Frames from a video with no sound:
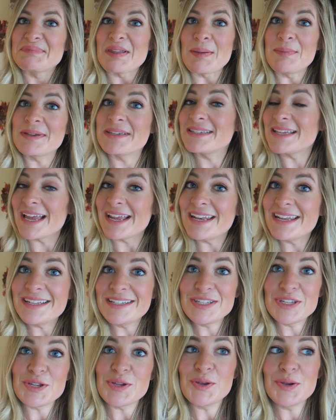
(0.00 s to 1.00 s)
I'm
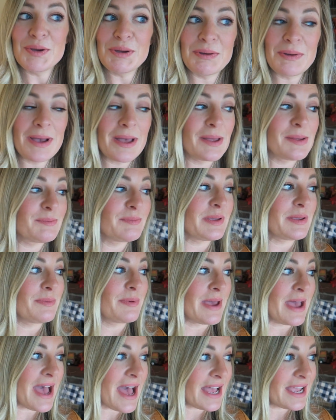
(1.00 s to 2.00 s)
excited to be
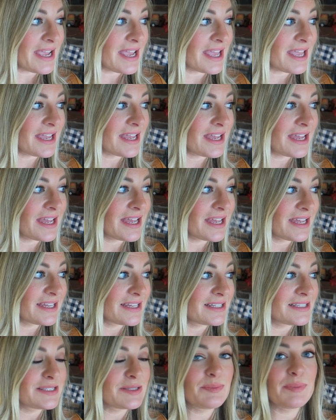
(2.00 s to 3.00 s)
back.
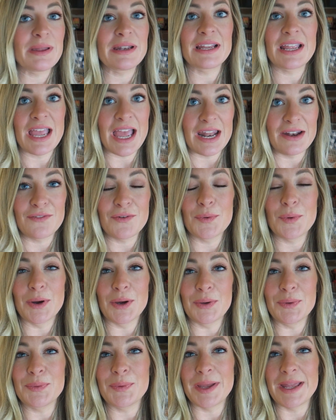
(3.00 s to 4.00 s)
It's been kind of a
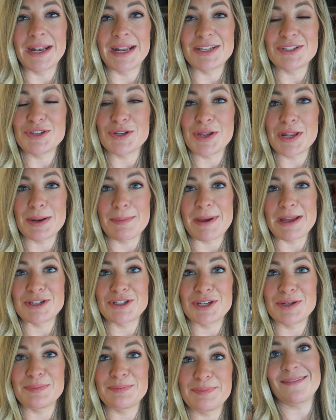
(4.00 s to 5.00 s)
whirlwind, as you can
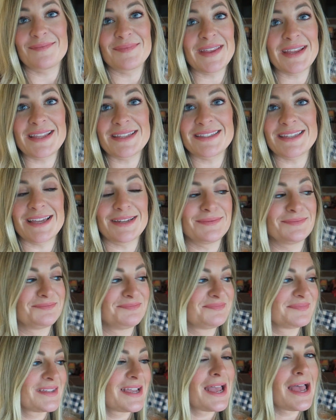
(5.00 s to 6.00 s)
imagine. Like I said,
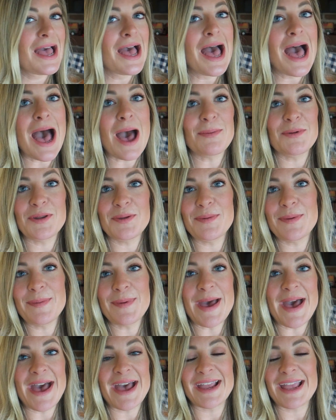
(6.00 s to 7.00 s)
happy to be
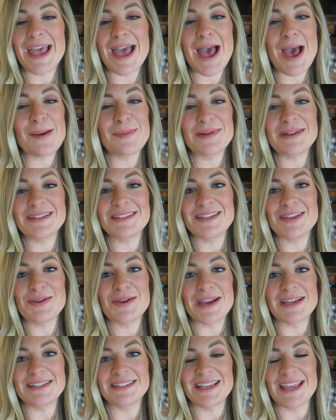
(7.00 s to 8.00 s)
back. Happy to see you
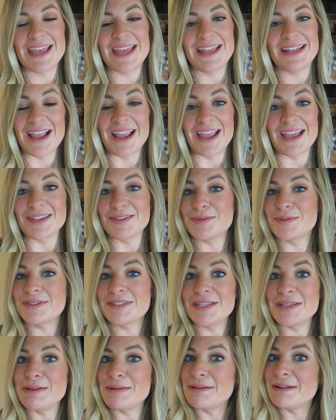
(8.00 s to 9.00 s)
guys again. I guess we'll
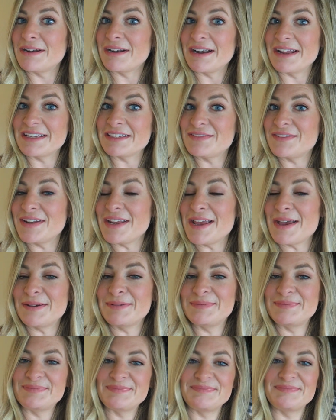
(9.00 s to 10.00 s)
see you in our next
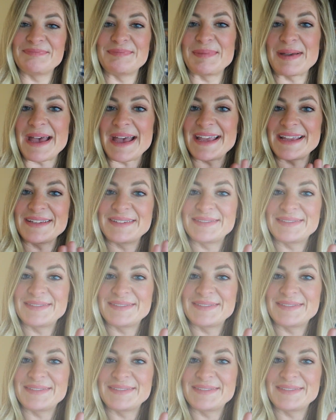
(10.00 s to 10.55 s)
video. Bye.